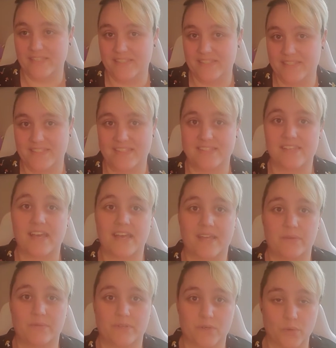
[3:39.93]
since I
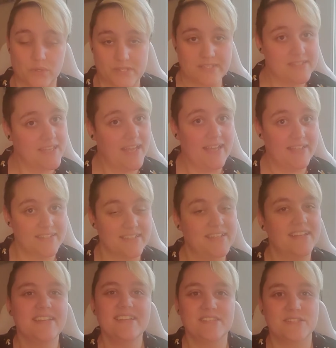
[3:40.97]
recorded that,
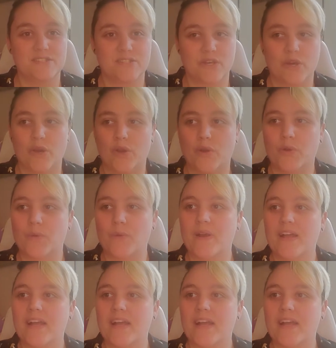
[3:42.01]
so